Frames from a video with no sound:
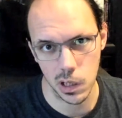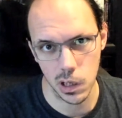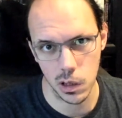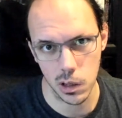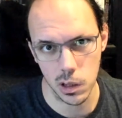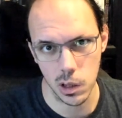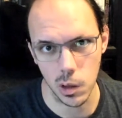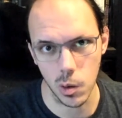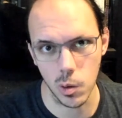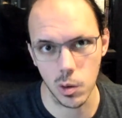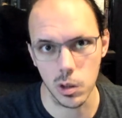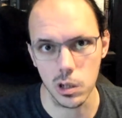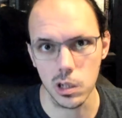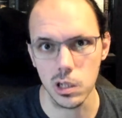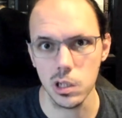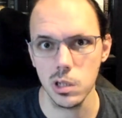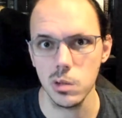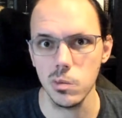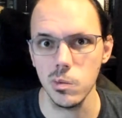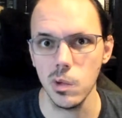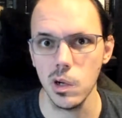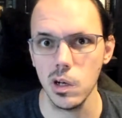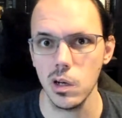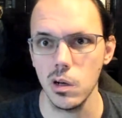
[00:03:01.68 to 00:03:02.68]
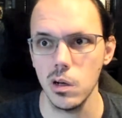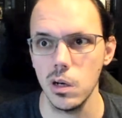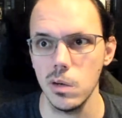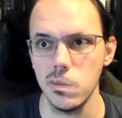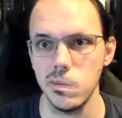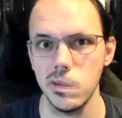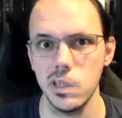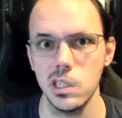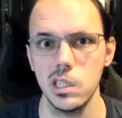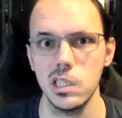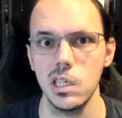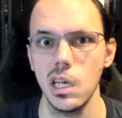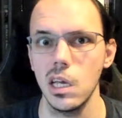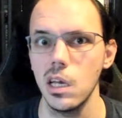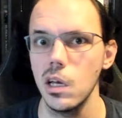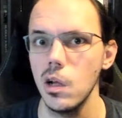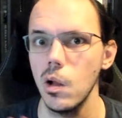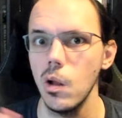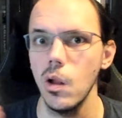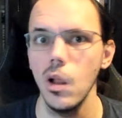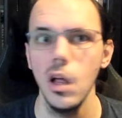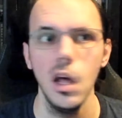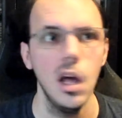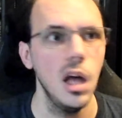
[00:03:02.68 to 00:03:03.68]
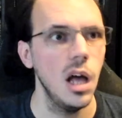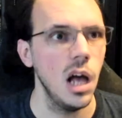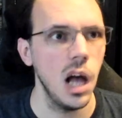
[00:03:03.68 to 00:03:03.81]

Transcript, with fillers: all the orders will go up for sale